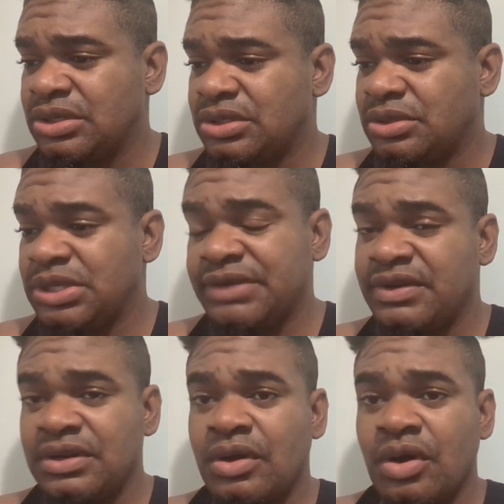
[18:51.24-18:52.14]
you live
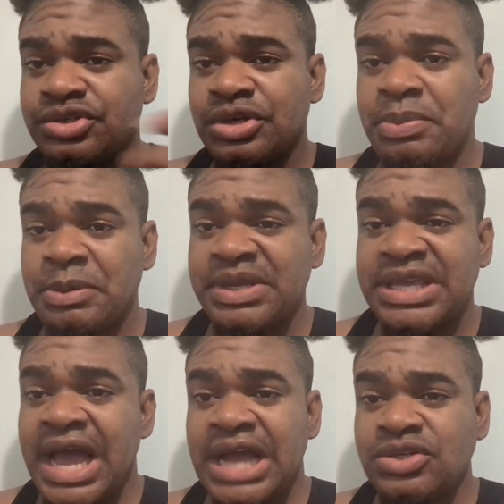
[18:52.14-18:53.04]
in a country where people
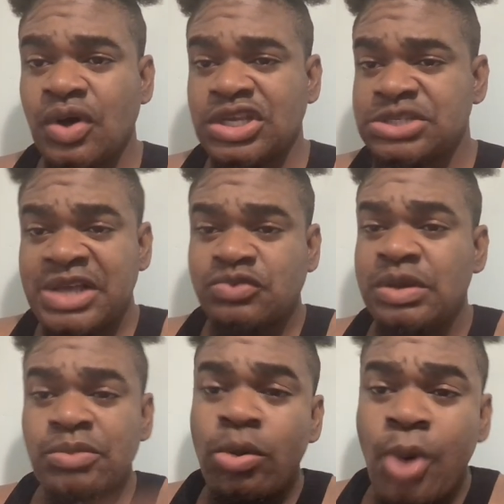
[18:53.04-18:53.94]
can't talk. It's best
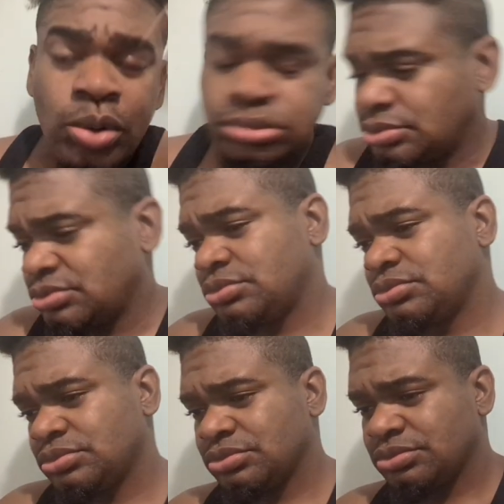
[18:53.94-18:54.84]
we moo moo.
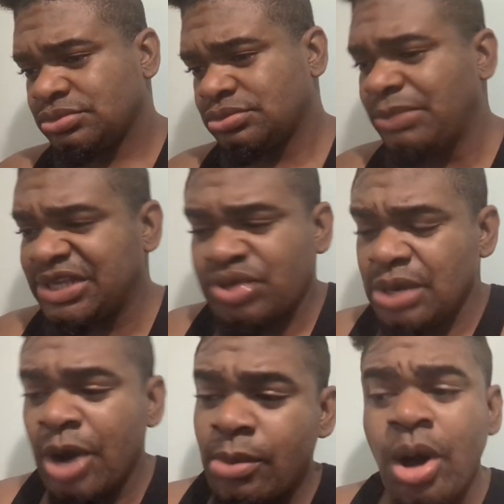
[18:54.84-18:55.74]
Best we
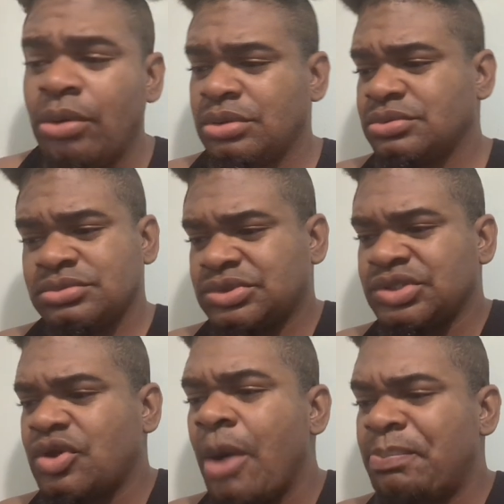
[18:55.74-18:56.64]
moo moo. So
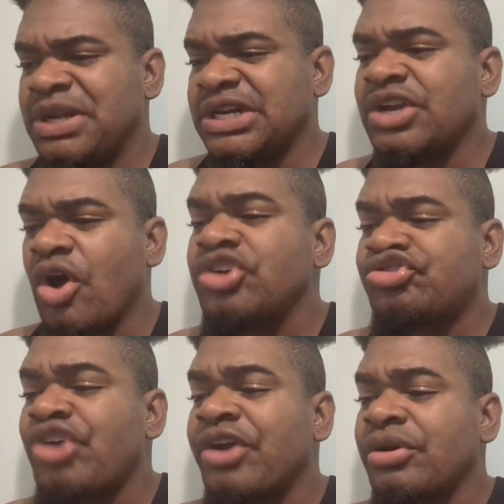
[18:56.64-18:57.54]
it's completely
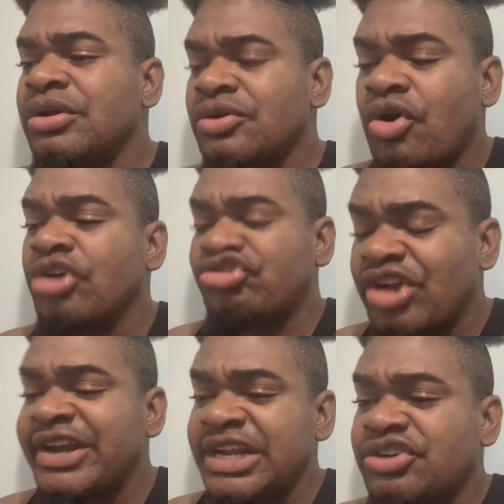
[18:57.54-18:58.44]
contra
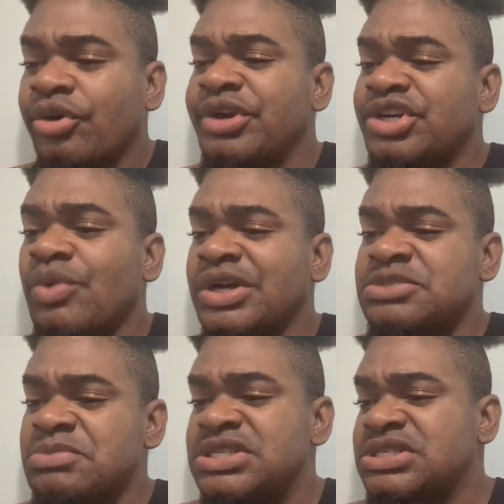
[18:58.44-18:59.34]
contradictory to what
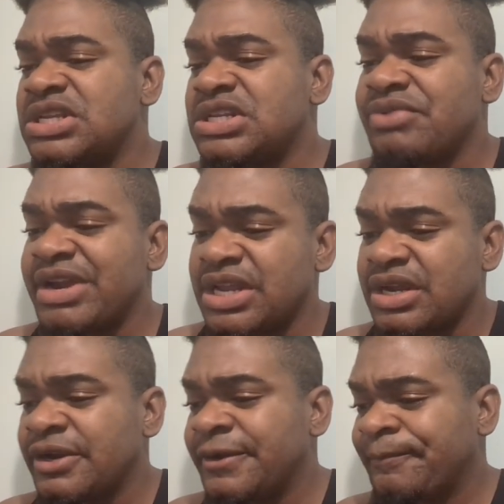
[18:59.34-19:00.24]
is being stated right there.